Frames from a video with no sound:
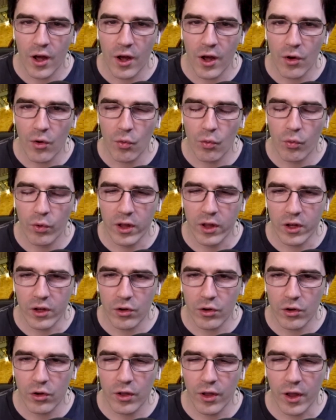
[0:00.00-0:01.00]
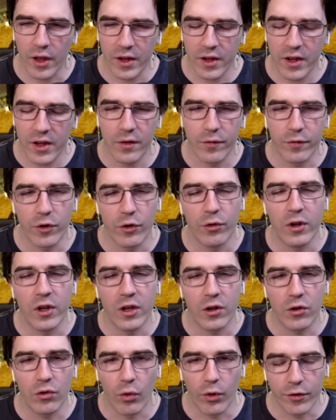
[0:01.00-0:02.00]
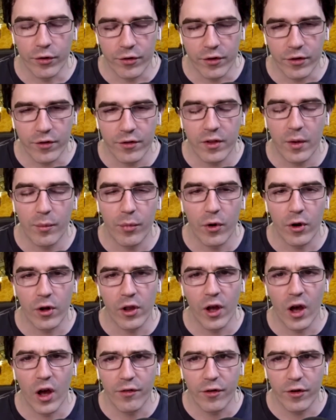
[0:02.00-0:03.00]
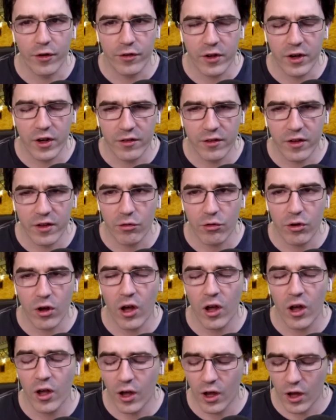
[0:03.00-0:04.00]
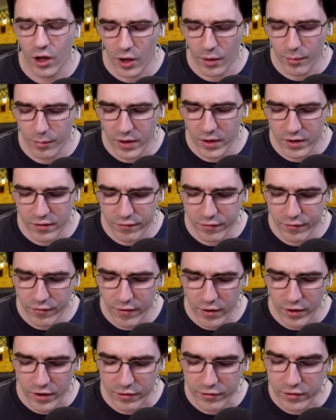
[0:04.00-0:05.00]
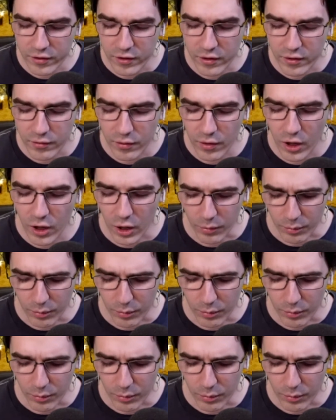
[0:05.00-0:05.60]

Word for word: really like kind of unique courses that Berkeley offers, and it's now taught um, in various uh,